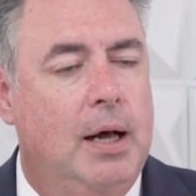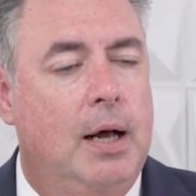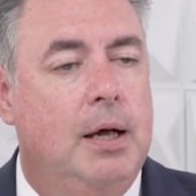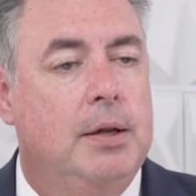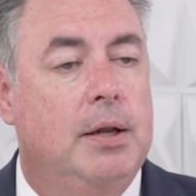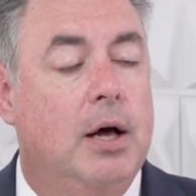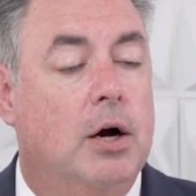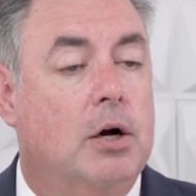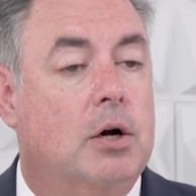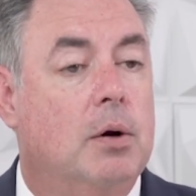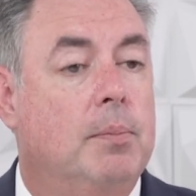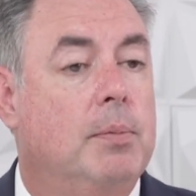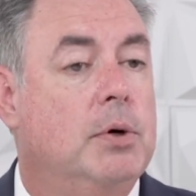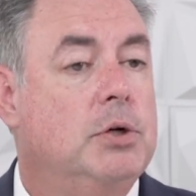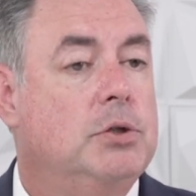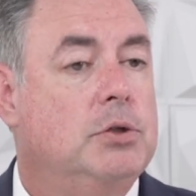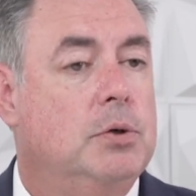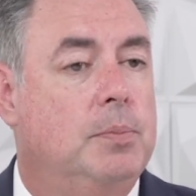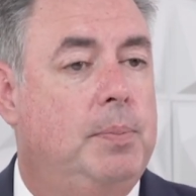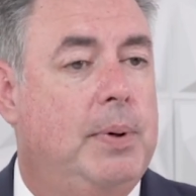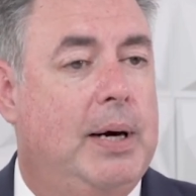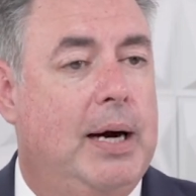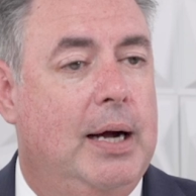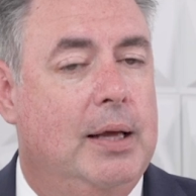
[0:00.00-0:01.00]
Now,
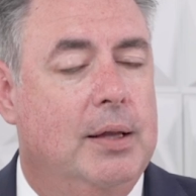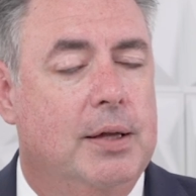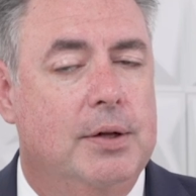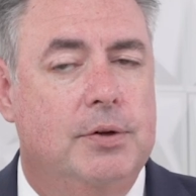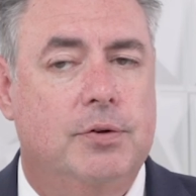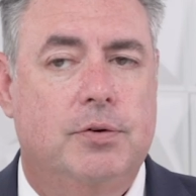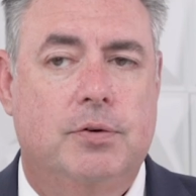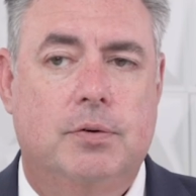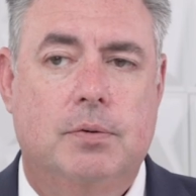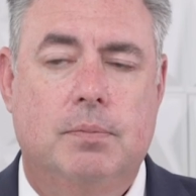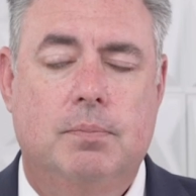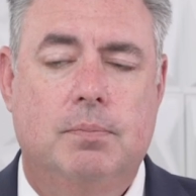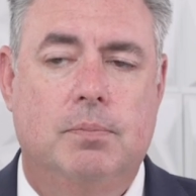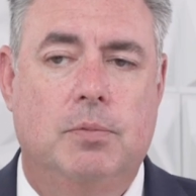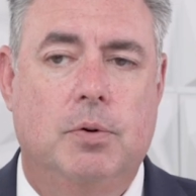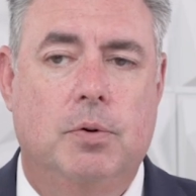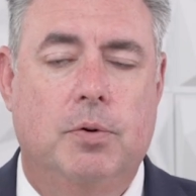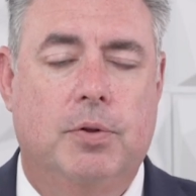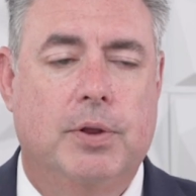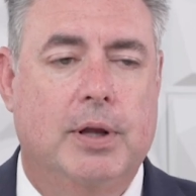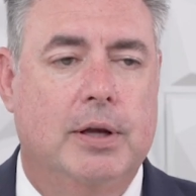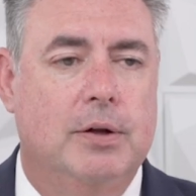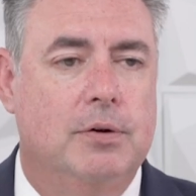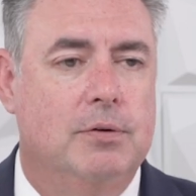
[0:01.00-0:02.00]
commercial pilots do
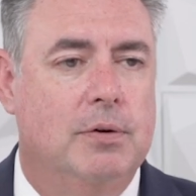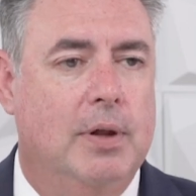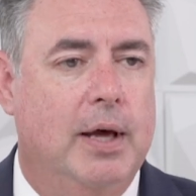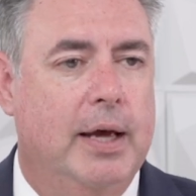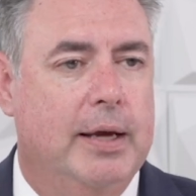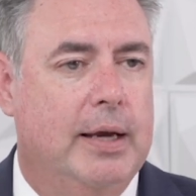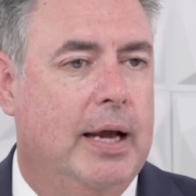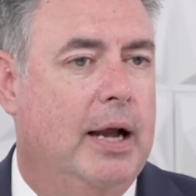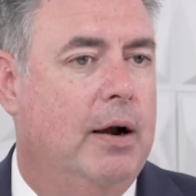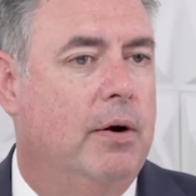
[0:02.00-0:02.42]
things like